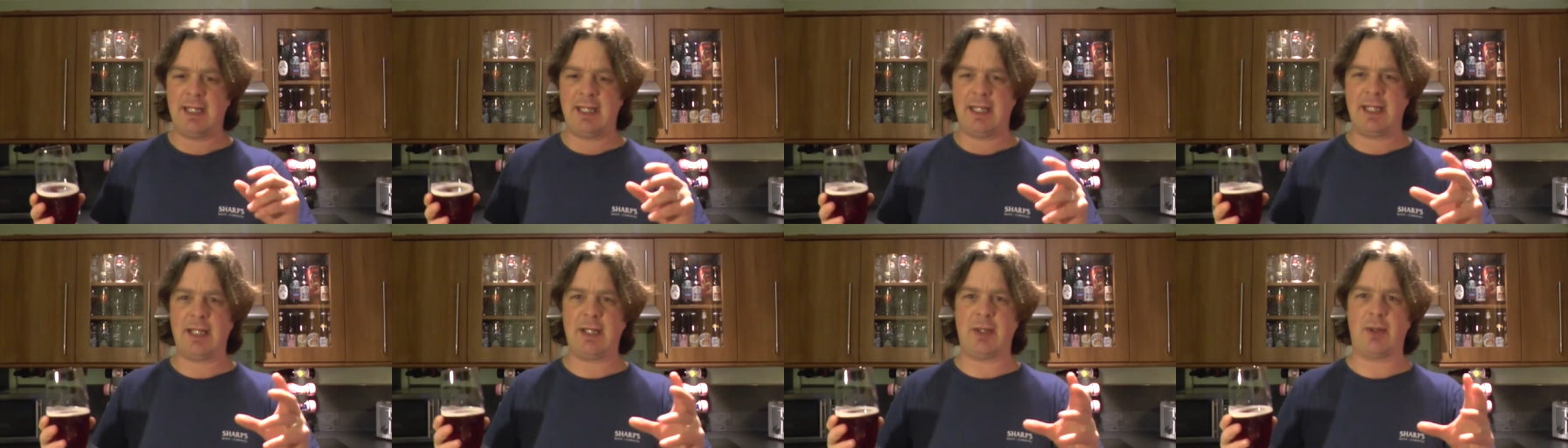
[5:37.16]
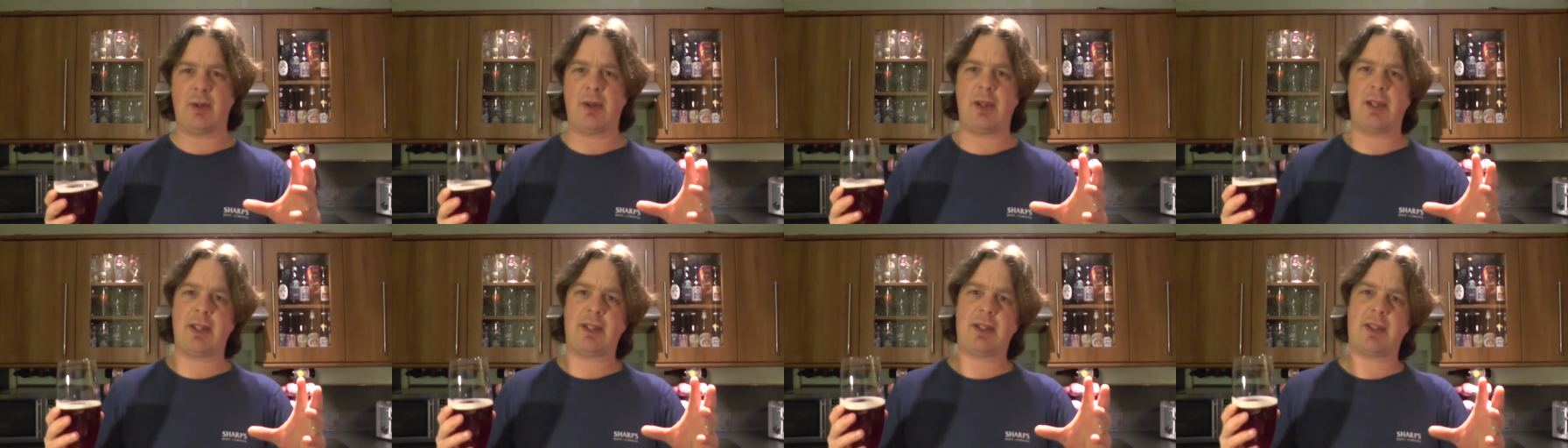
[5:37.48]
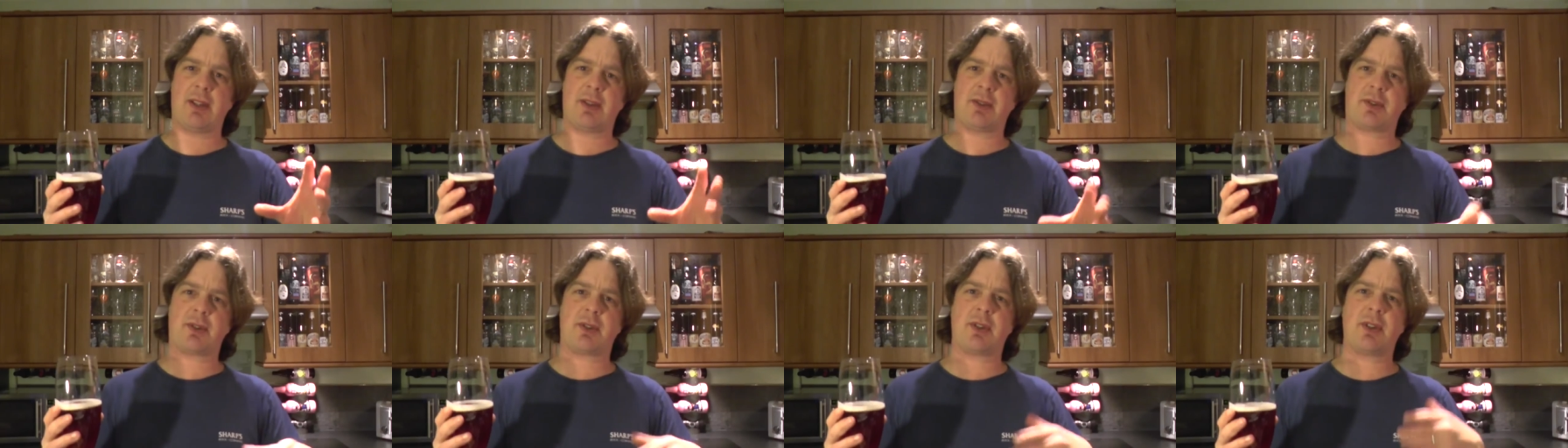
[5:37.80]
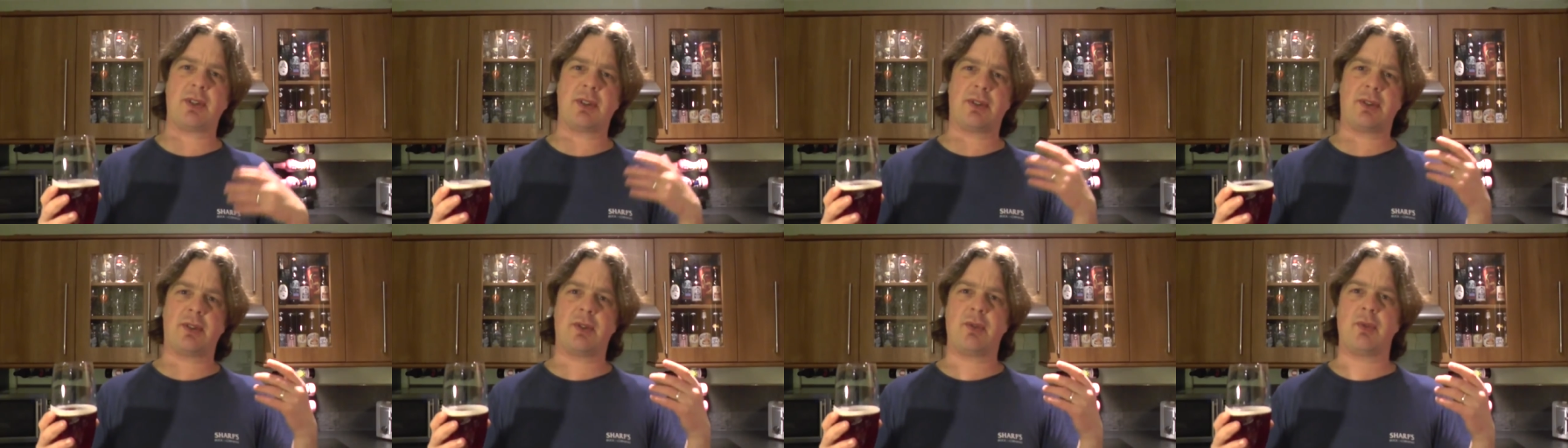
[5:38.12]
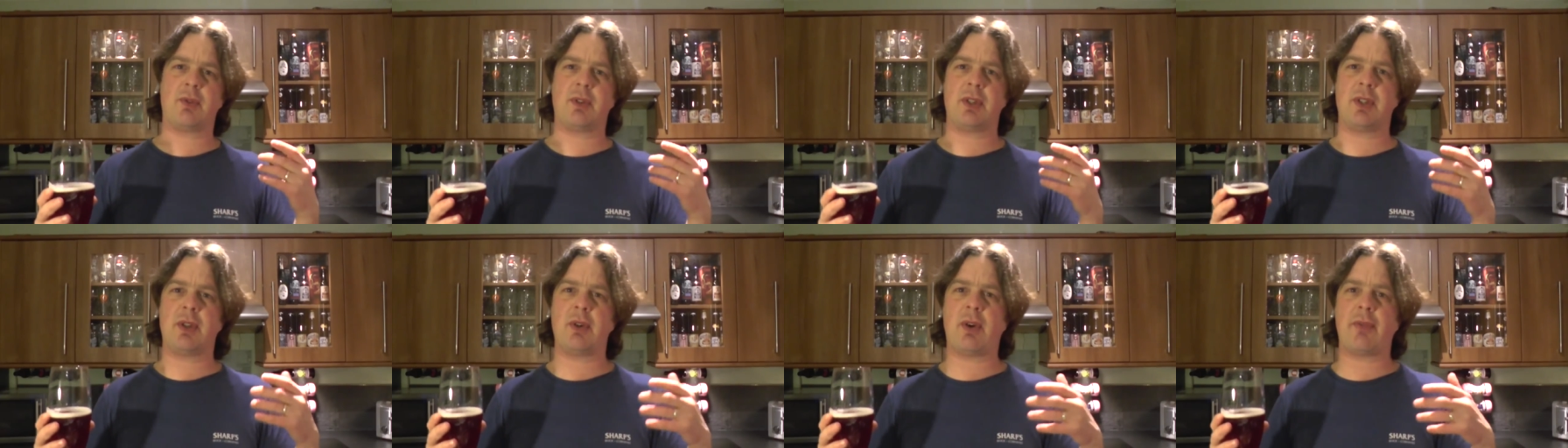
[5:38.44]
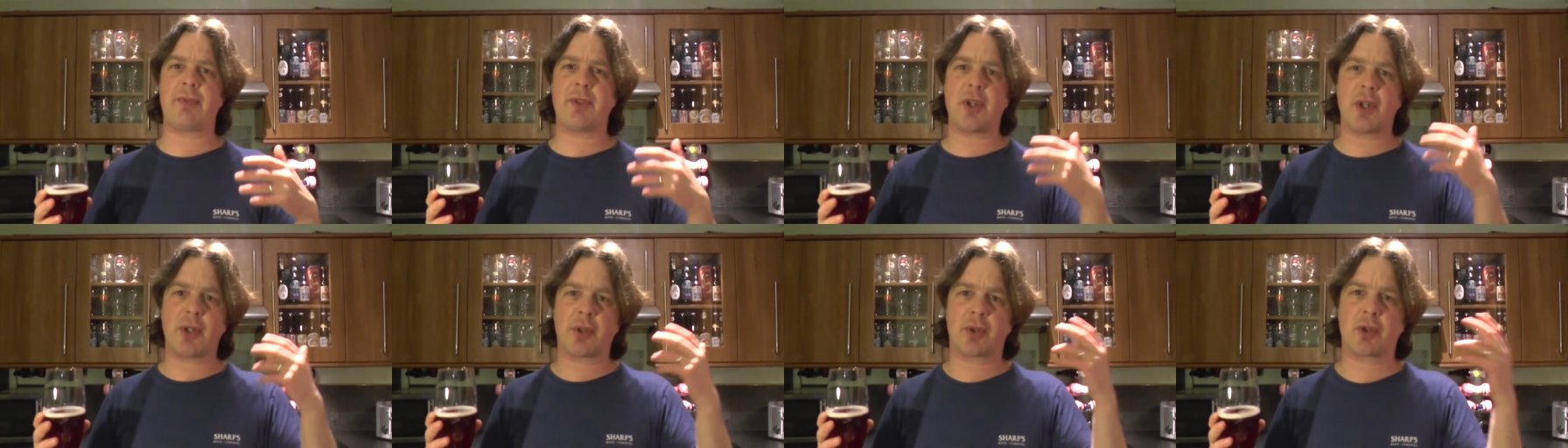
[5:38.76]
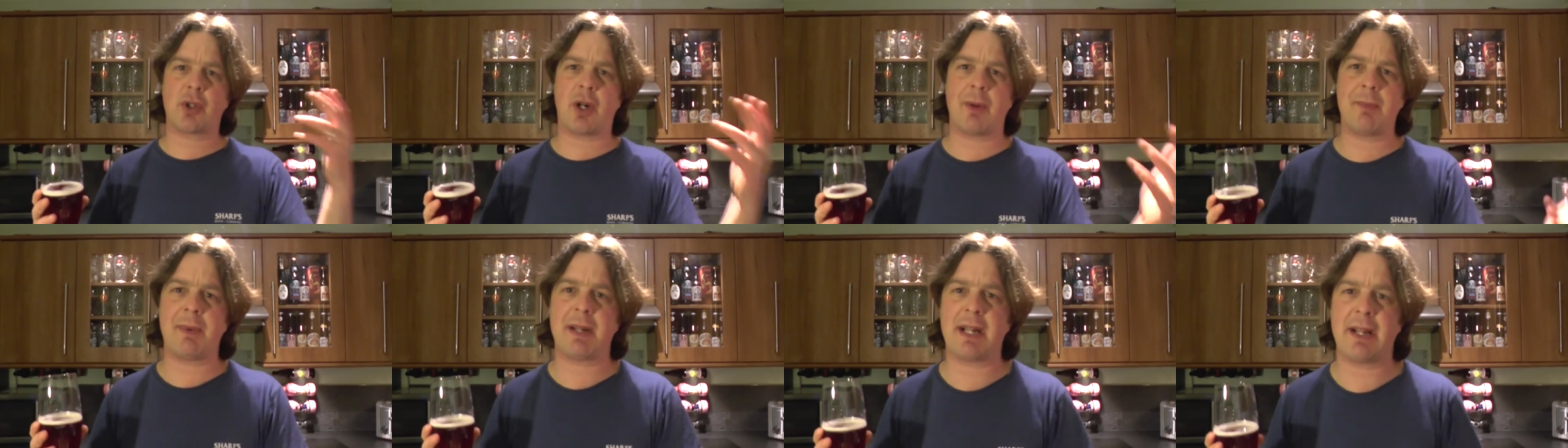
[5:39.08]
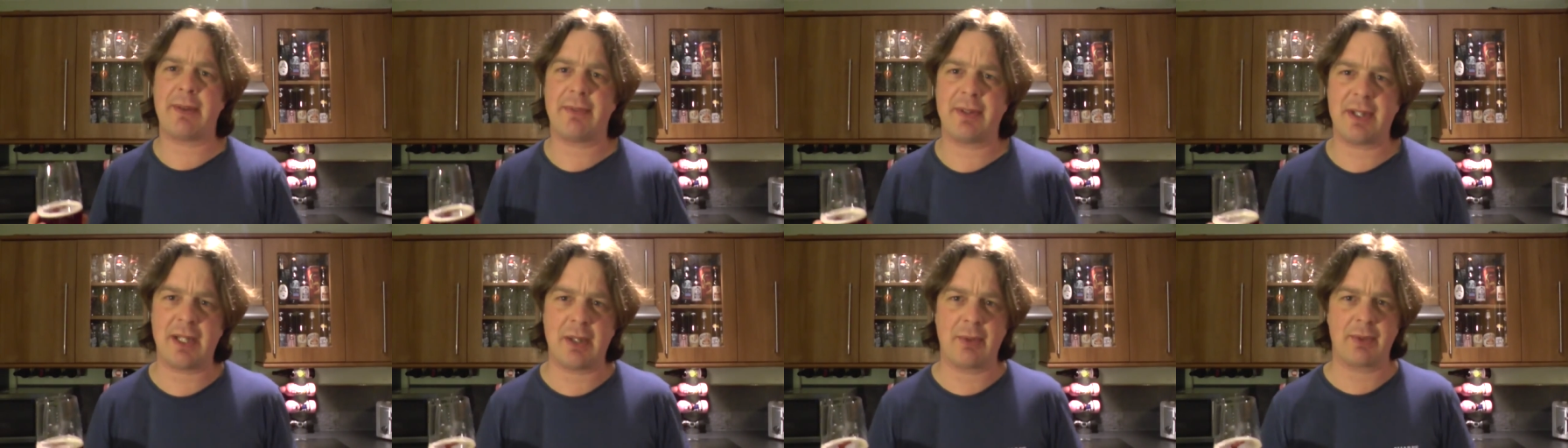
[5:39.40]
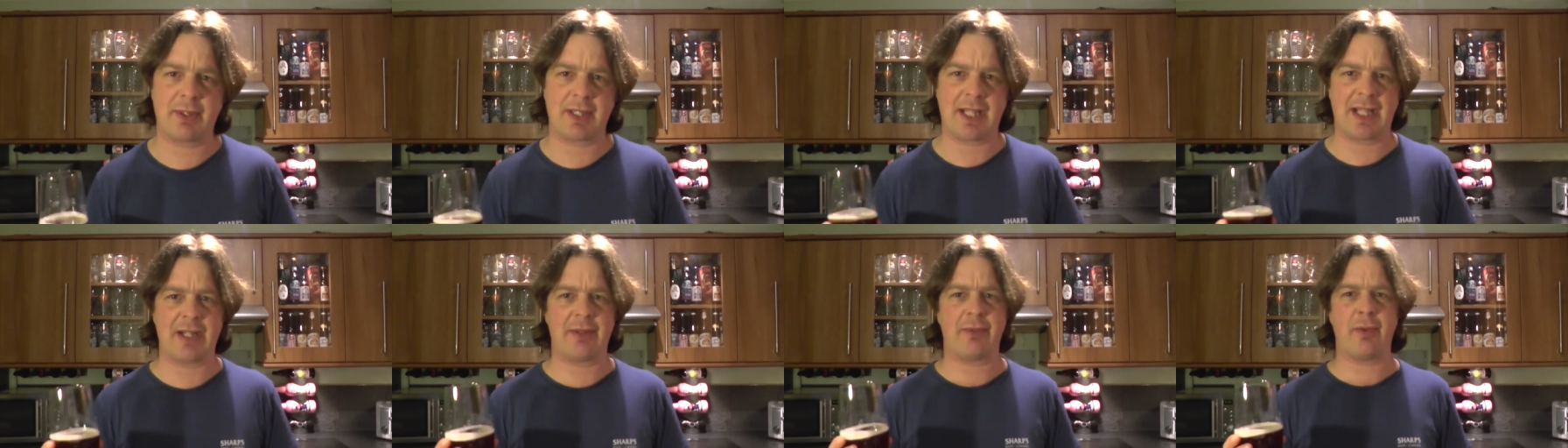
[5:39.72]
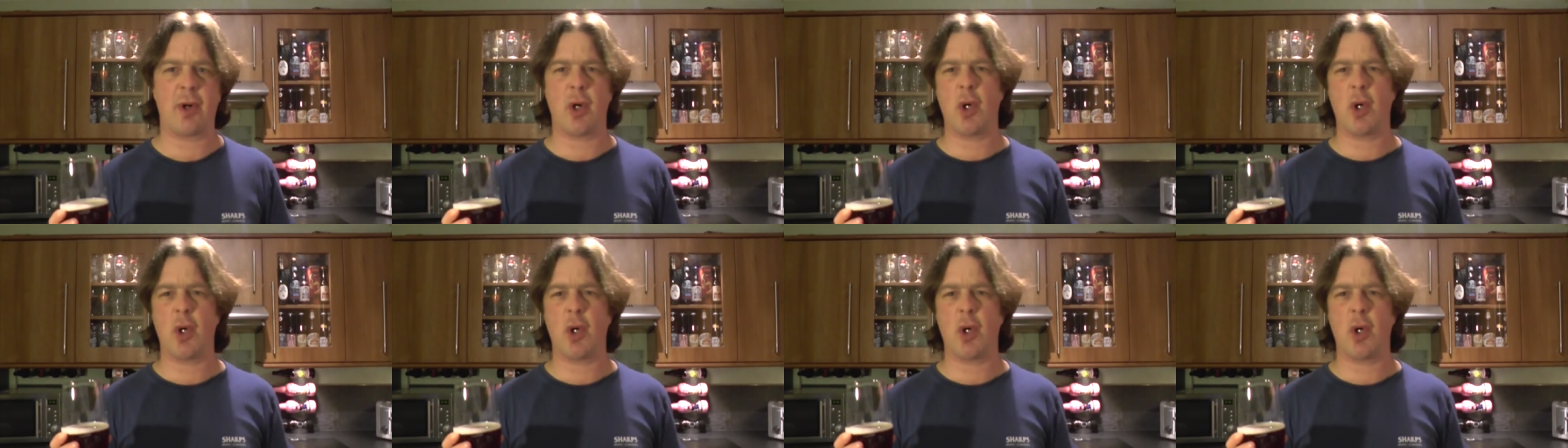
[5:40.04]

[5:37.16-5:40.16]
You know, it, you, you have the odd comment every now and again of,